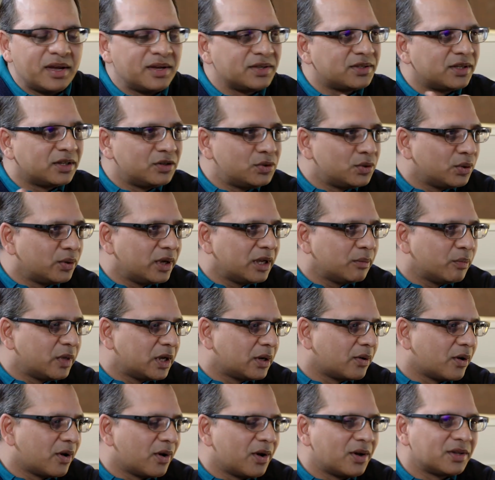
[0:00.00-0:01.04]
is it doing?
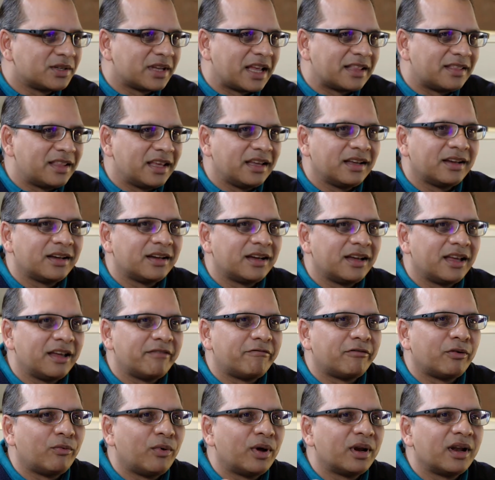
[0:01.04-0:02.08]
Because I think uh, if
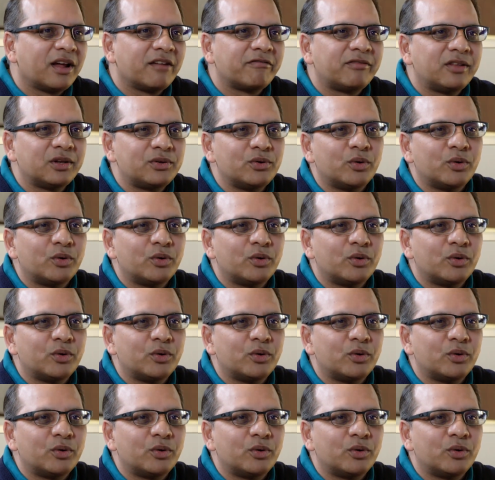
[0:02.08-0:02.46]
one of the